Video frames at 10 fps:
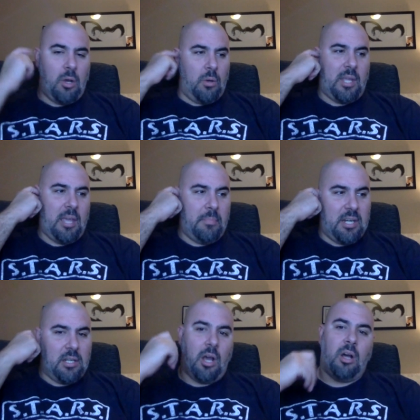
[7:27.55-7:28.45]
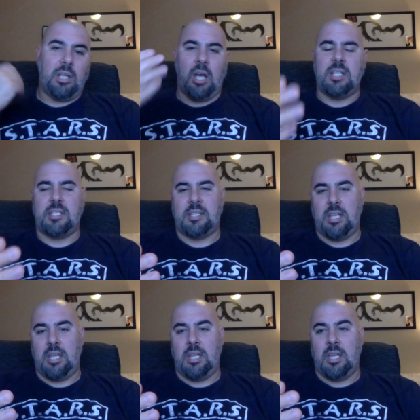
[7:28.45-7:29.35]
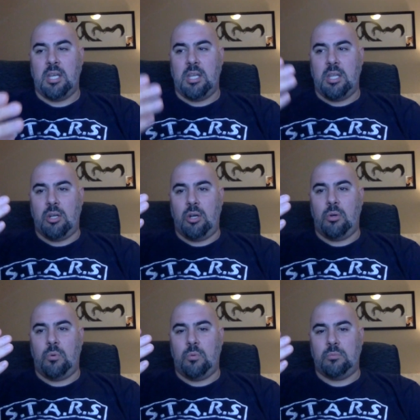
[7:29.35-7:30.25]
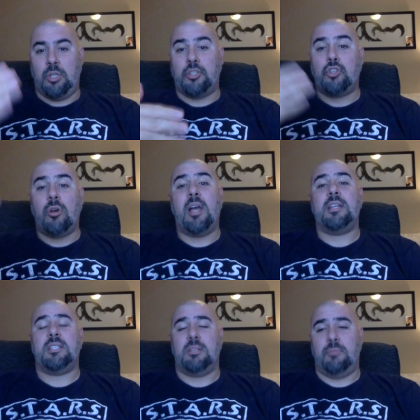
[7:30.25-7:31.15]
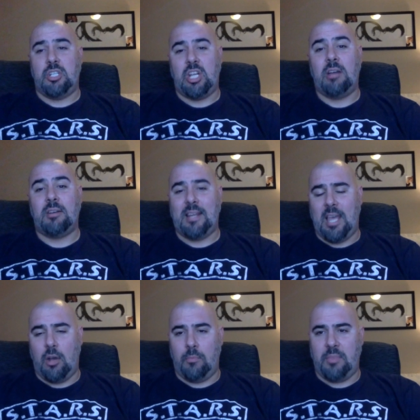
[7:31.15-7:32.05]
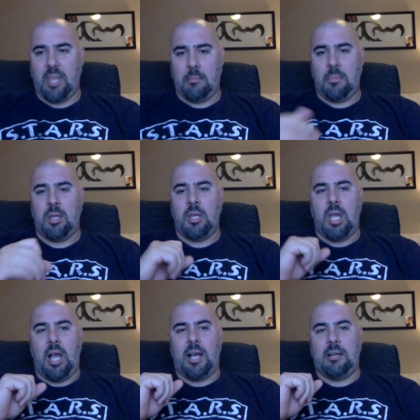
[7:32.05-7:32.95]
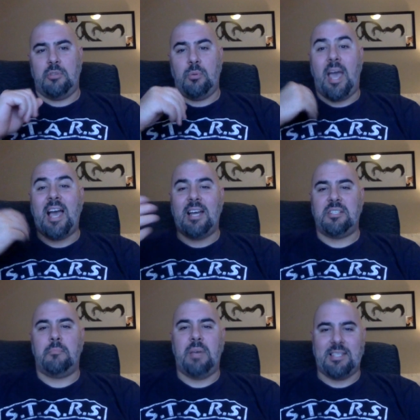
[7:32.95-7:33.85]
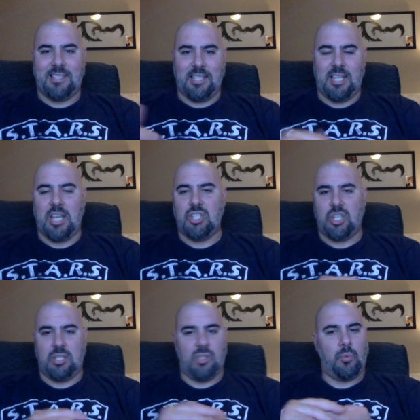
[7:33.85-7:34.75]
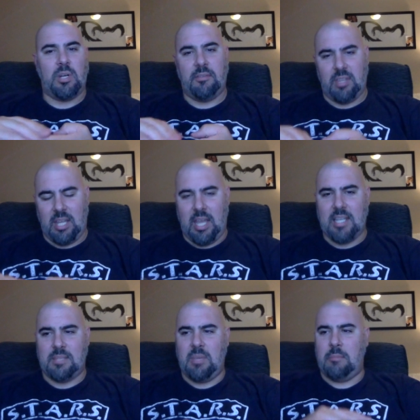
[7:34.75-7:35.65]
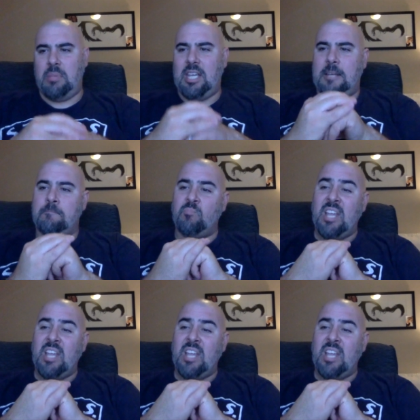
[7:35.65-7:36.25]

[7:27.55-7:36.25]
okay, but in all honesty, you know, you're trying to reach out and help them. Uh, you had the best intentions, whatever the case may be.